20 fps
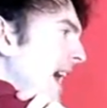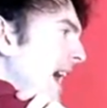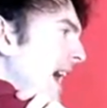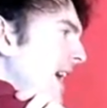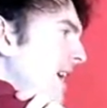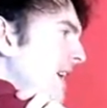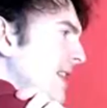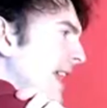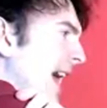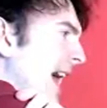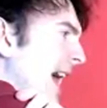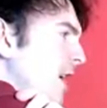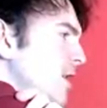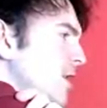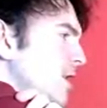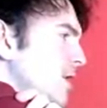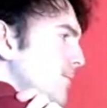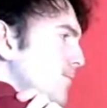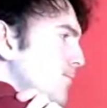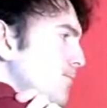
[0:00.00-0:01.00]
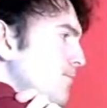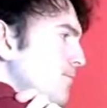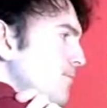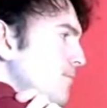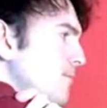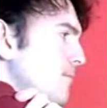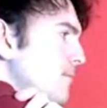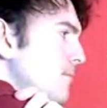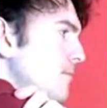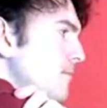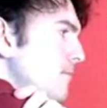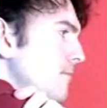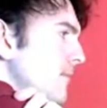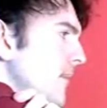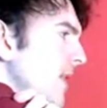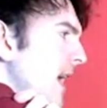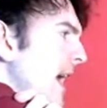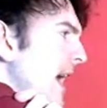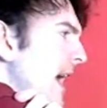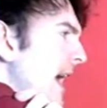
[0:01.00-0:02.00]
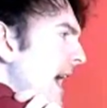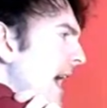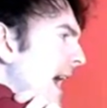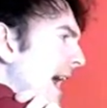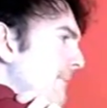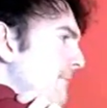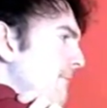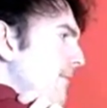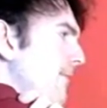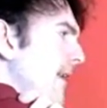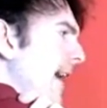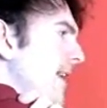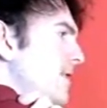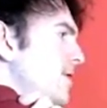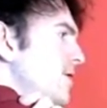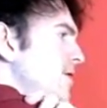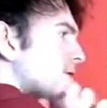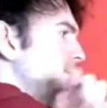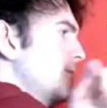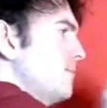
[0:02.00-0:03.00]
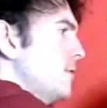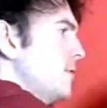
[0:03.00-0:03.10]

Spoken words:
English and French.